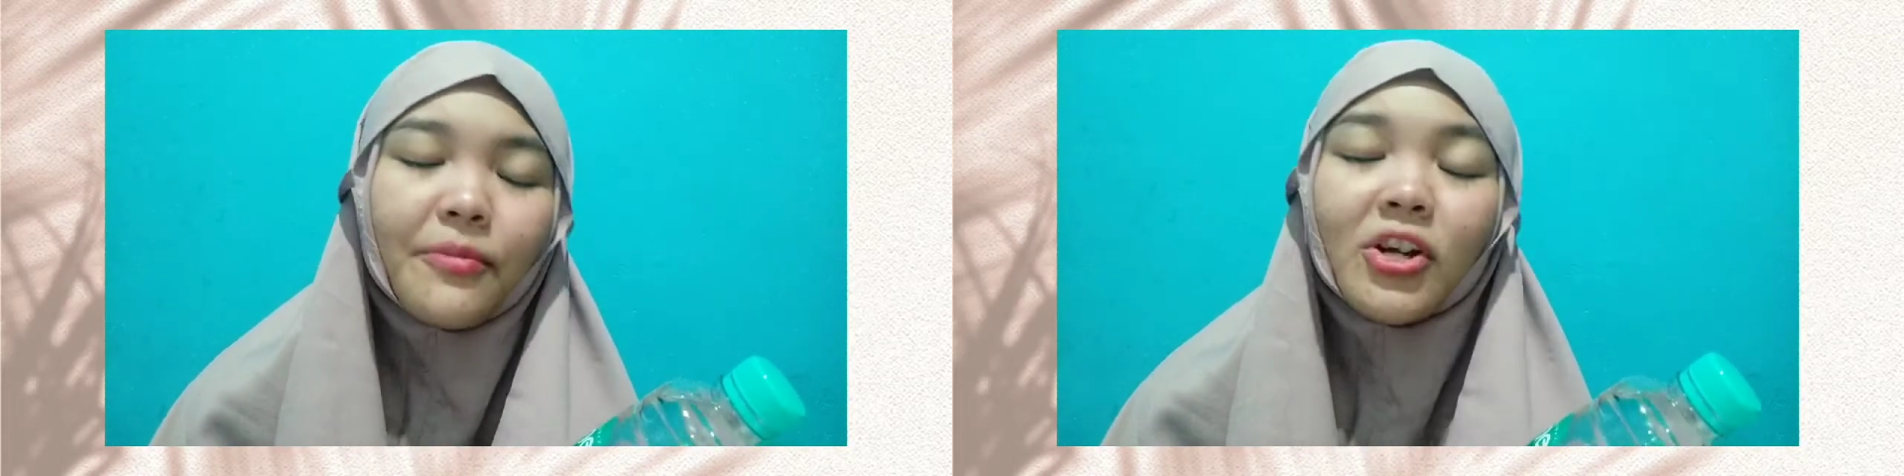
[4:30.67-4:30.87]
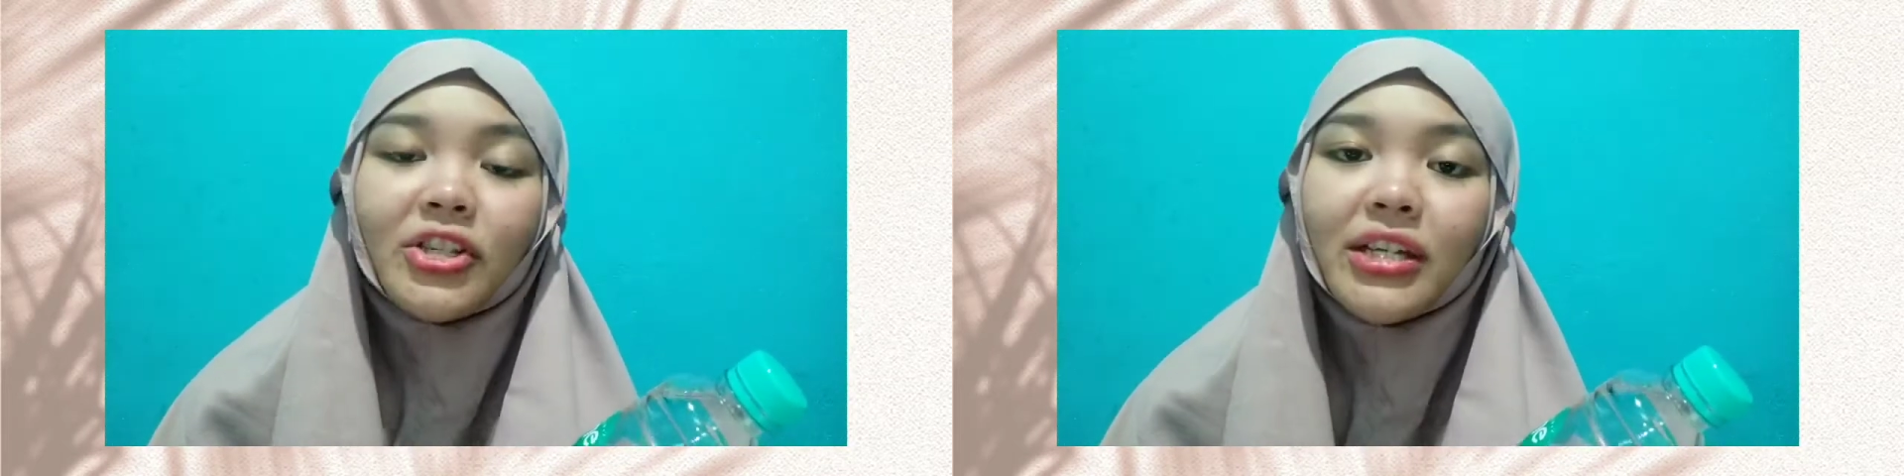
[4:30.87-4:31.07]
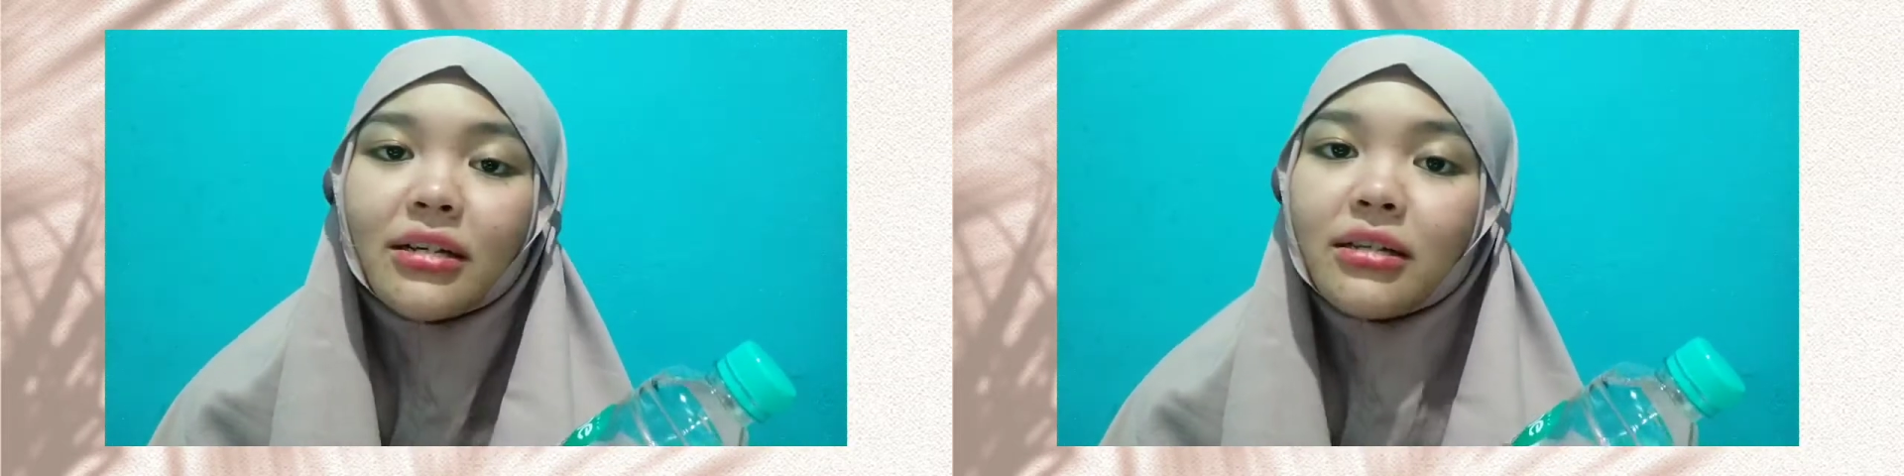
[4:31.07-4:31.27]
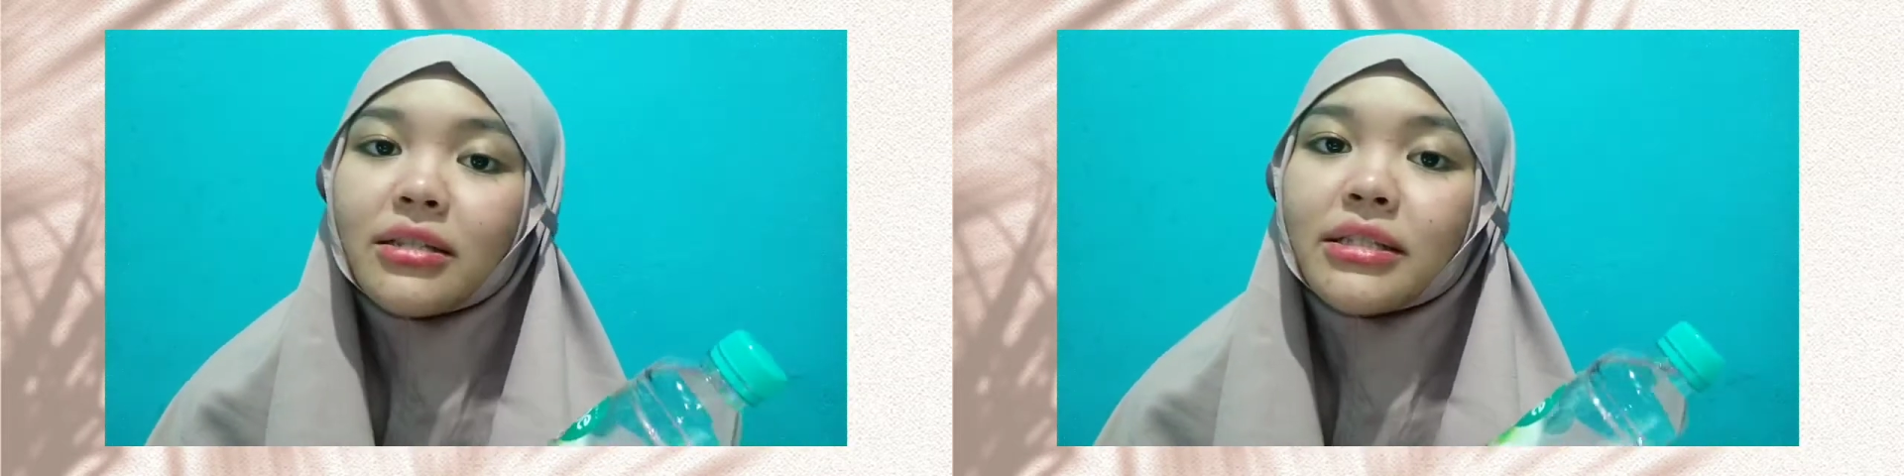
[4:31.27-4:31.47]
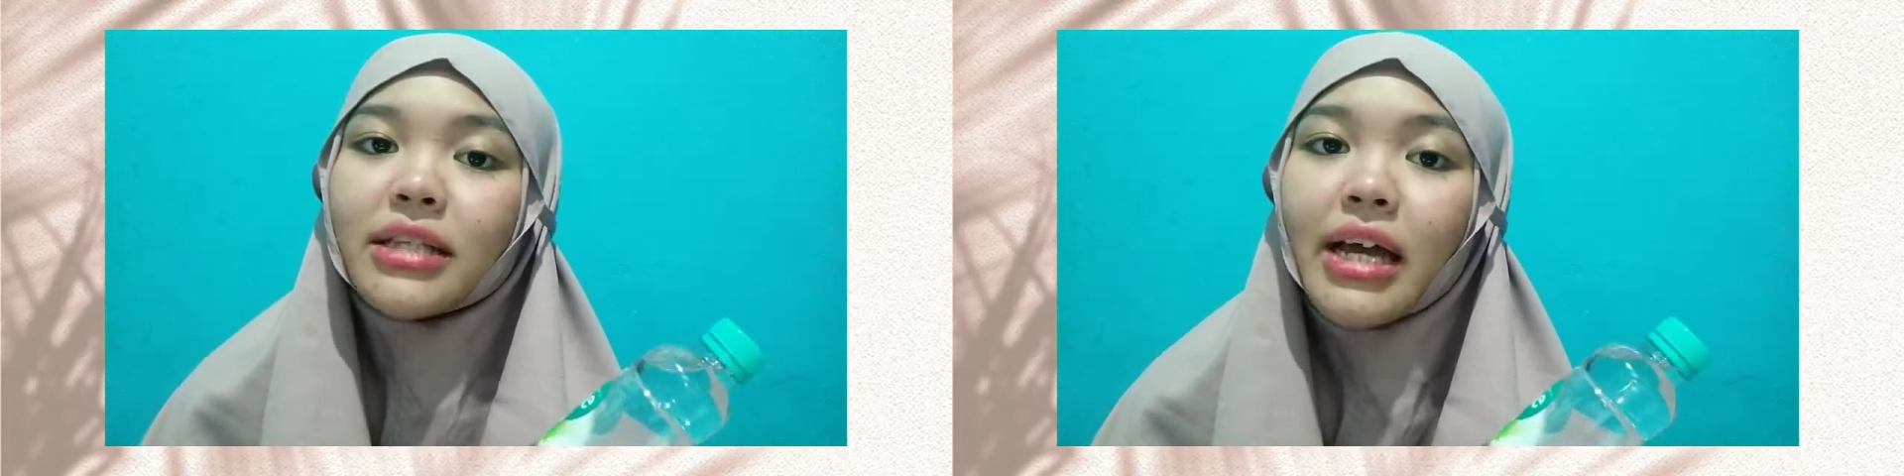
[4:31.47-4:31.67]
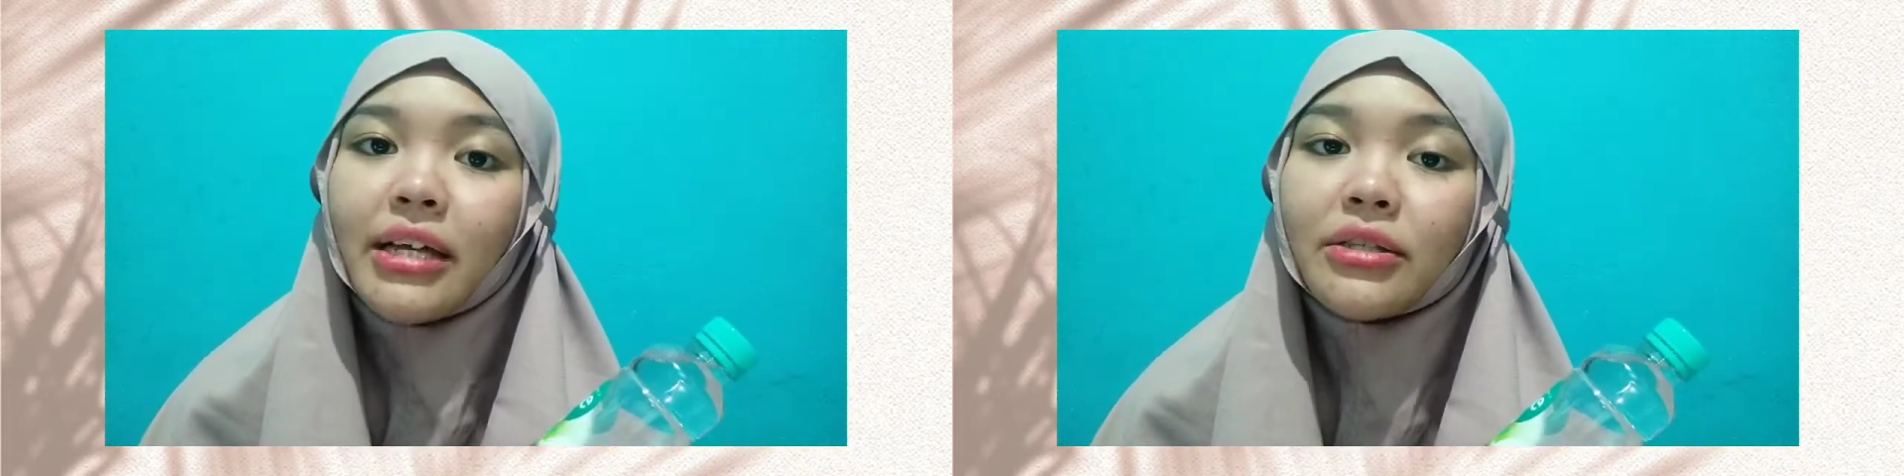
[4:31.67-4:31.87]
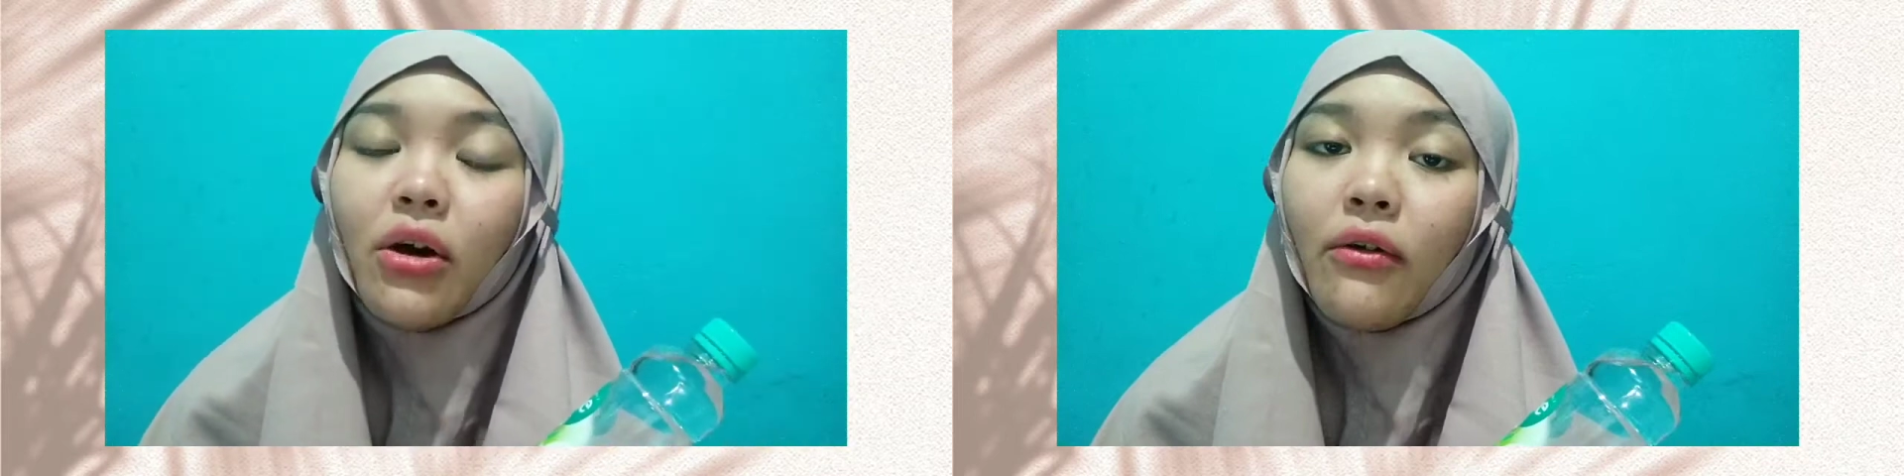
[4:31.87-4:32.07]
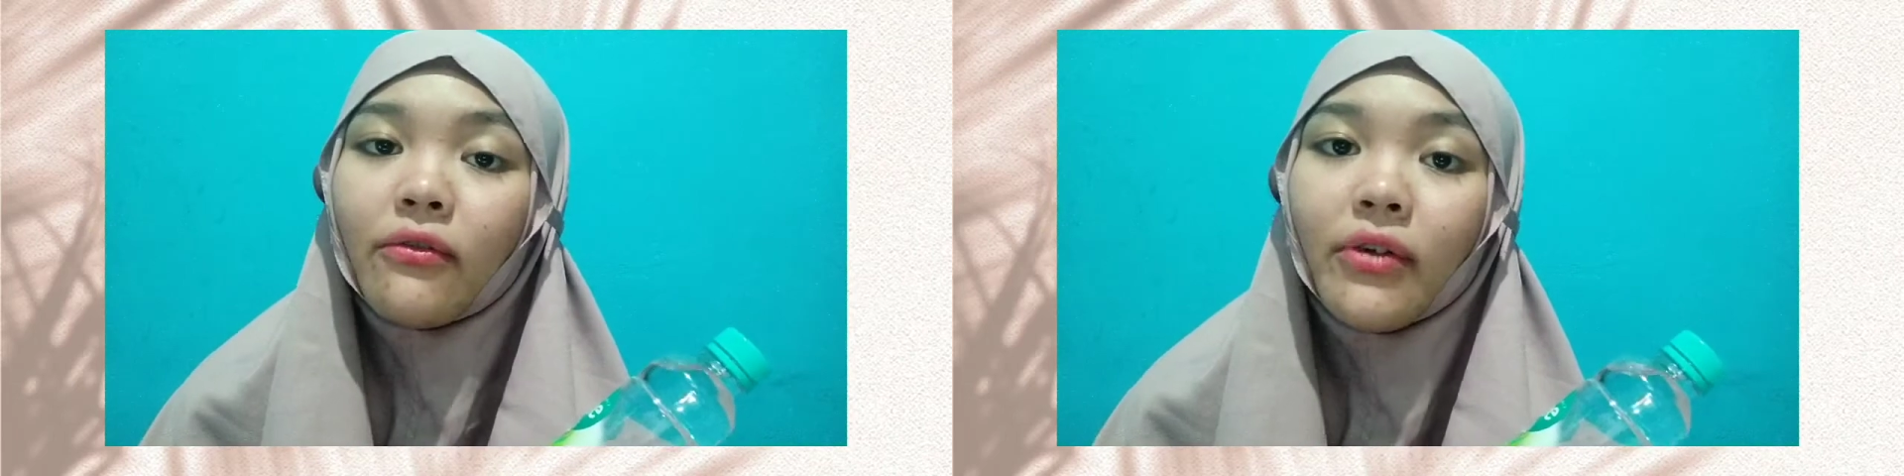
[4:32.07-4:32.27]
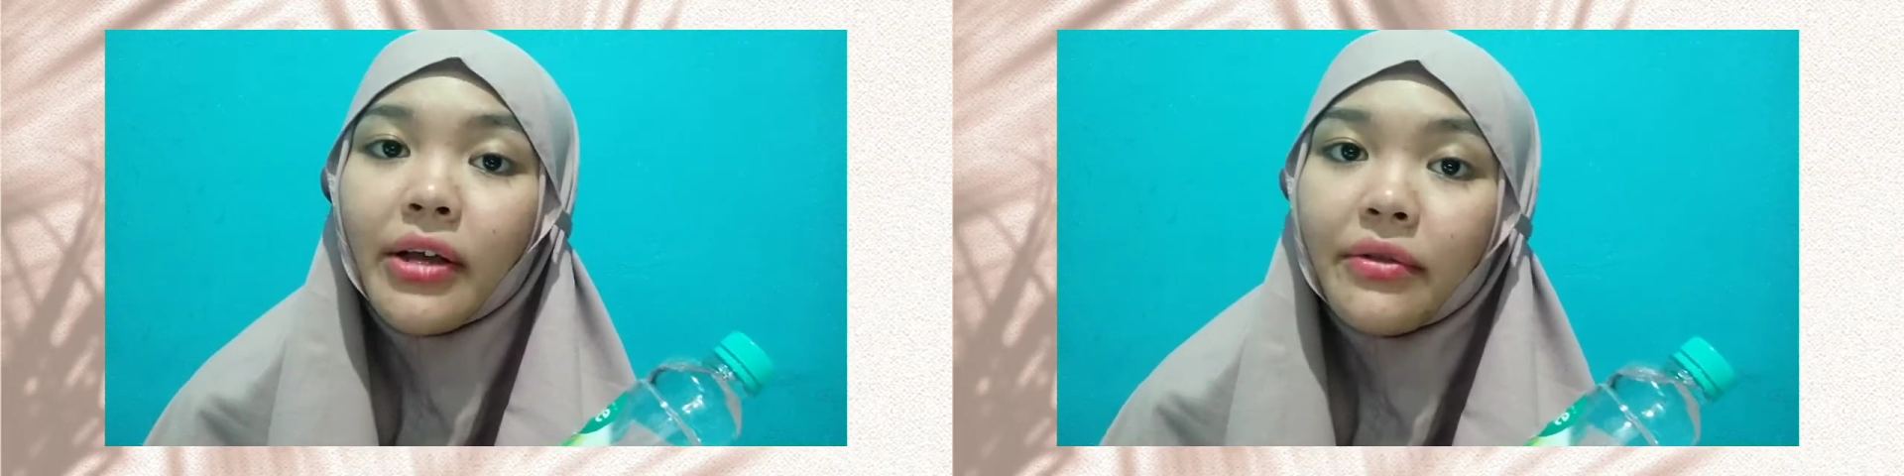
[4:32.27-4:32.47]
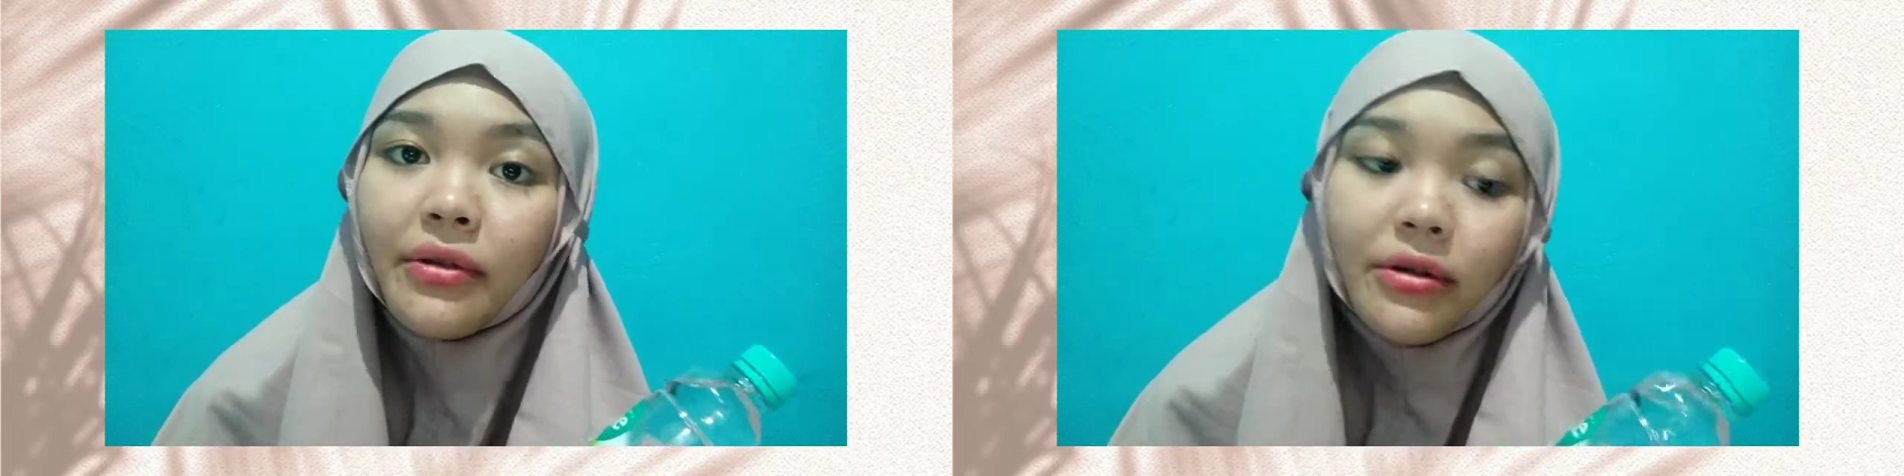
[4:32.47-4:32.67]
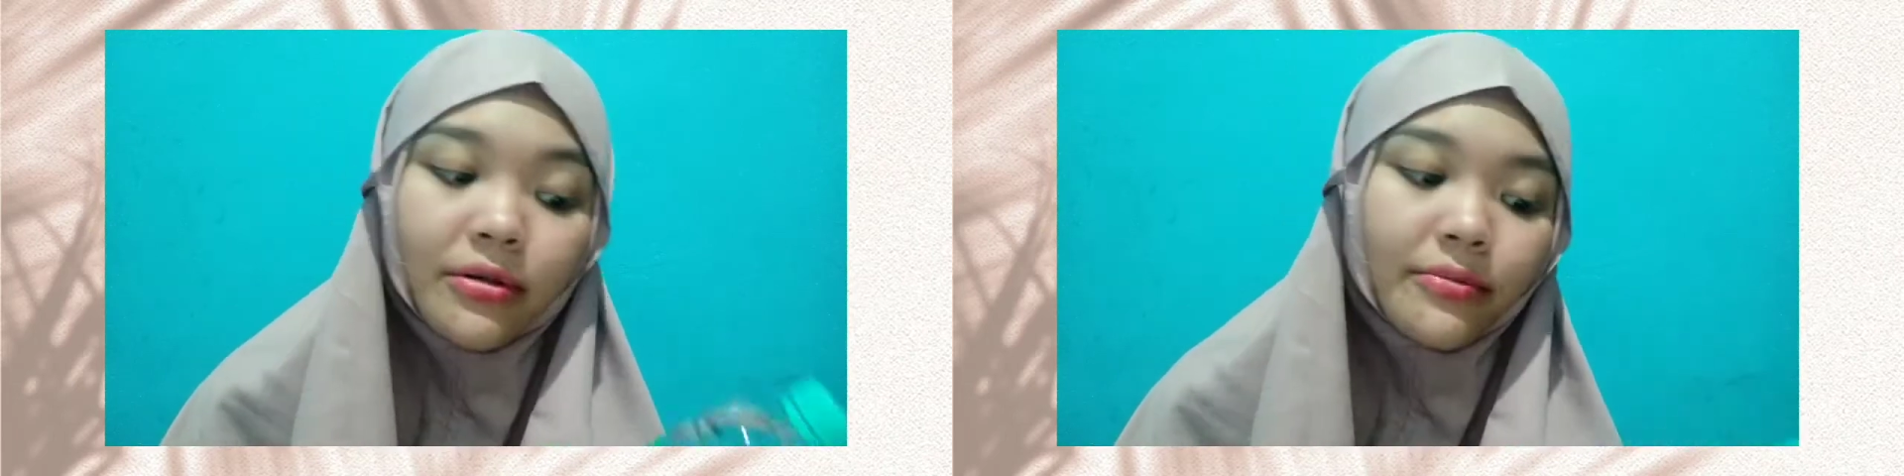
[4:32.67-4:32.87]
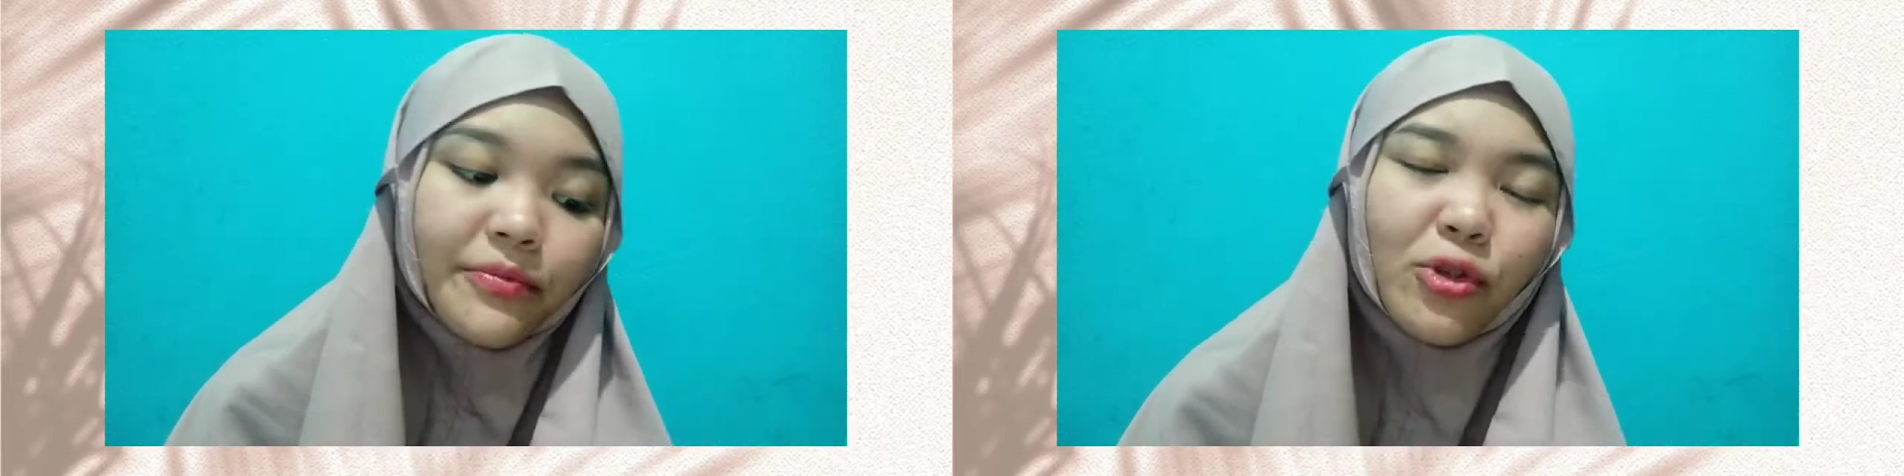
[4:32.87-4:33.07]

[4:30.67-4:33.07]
particle size of water